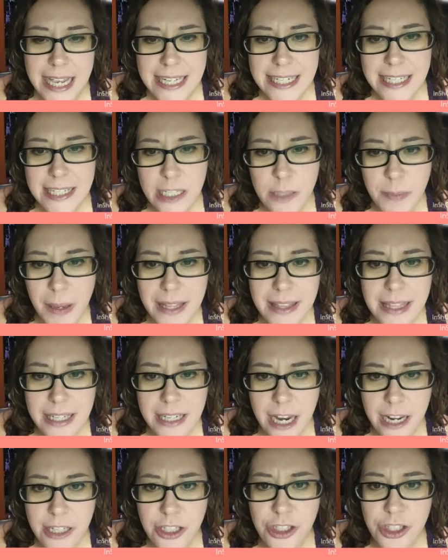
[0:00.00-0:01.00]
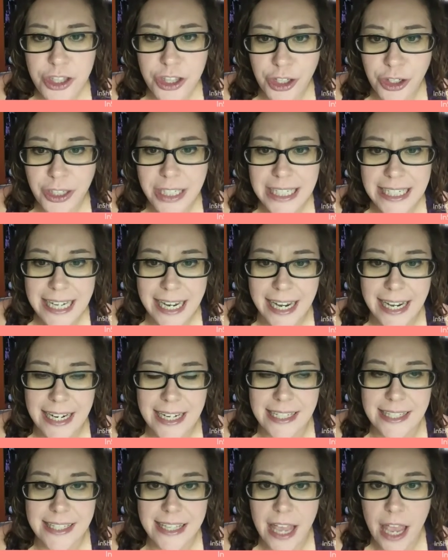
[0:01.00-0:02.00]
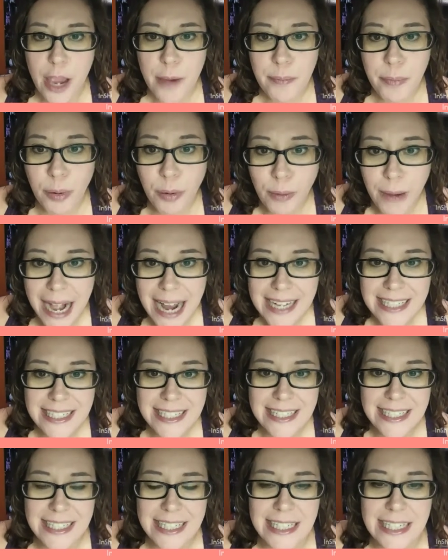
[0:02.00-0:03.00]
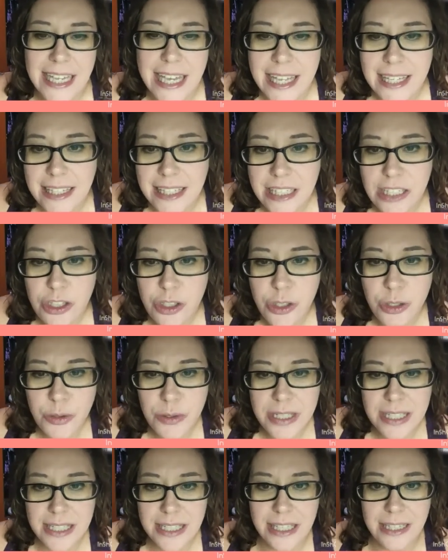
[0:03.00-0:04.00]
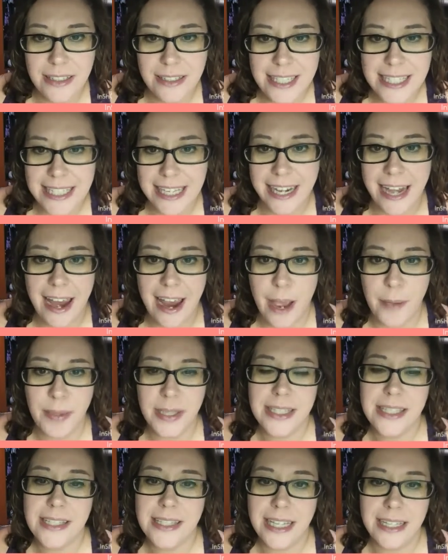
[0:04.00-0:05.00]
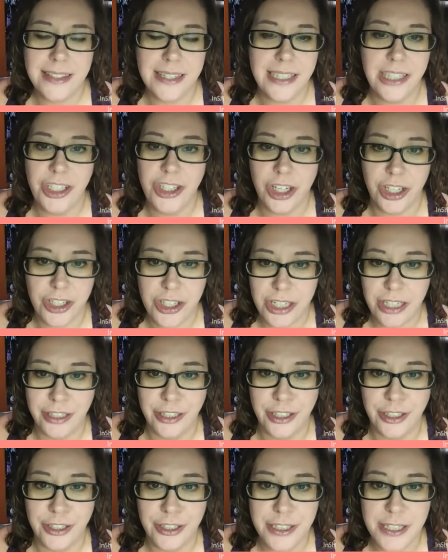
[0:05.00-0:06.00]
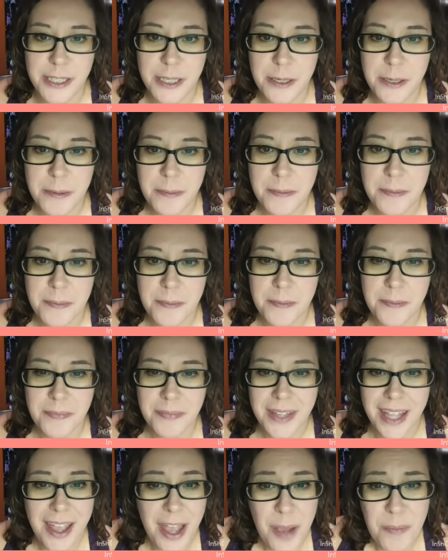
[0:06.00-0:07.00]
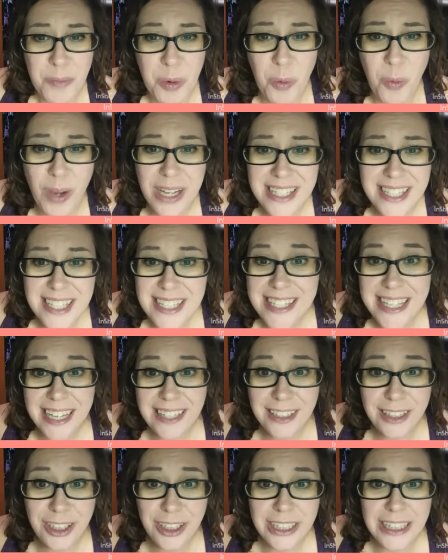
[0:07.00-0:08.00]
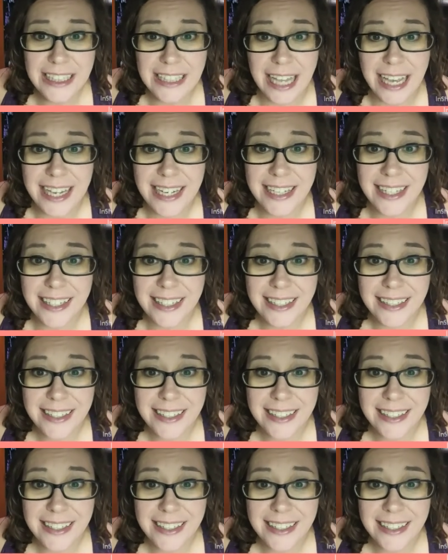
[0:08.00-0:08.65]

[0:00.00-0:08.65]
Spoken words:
to spend the next 30 days practicing these new skills and habits that they just learned. But what does that look like?